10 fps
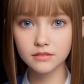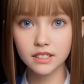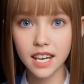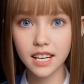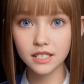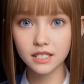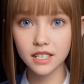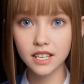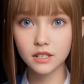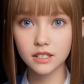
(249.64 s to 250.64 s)
Next
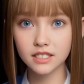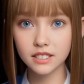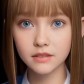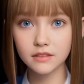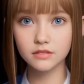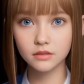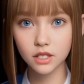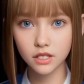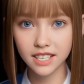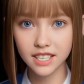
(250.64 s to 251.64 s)
news.
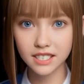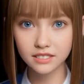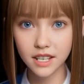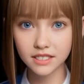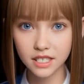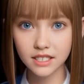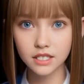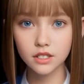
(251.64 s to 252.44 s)
Ruling expected